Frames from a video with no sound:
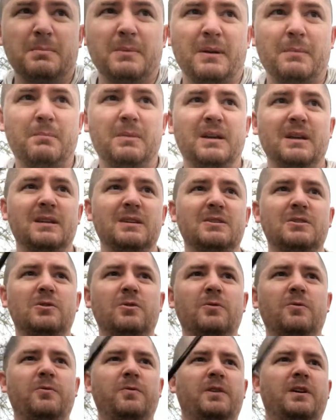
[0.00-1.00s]
my biggest
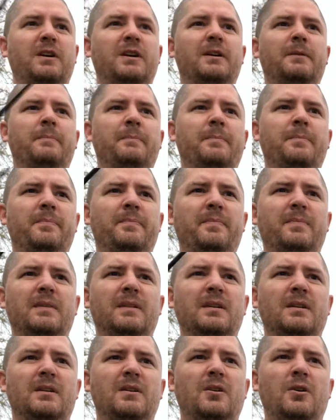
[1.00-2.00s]
so far.
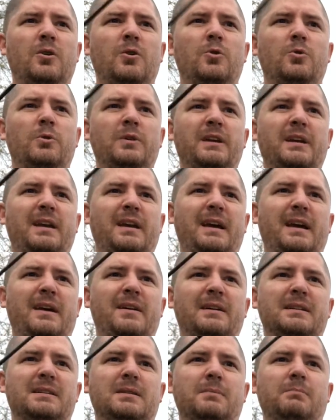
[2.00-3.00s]
Holy cow,
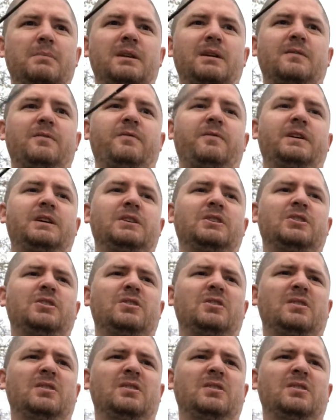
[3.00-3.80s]
that's a big fish.